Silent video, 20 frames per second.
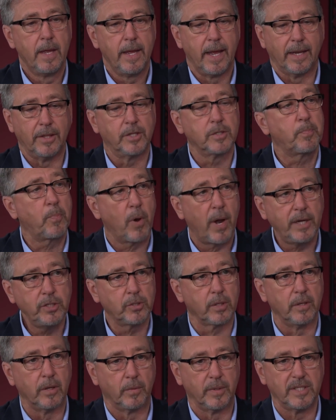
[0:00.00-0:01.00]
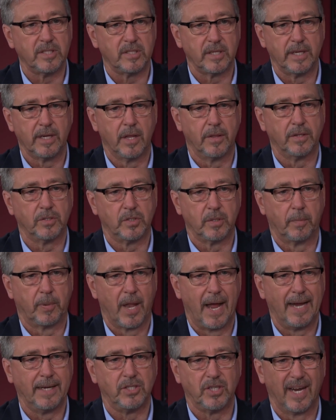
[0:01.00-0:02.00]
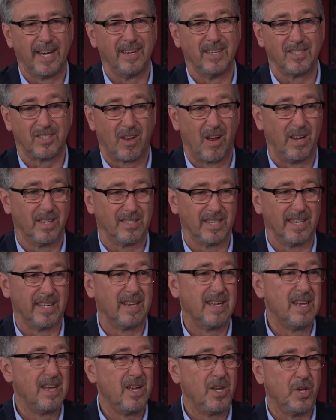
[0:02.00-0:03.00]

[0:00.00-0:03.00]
And the pressure that we see on the supply chain is causing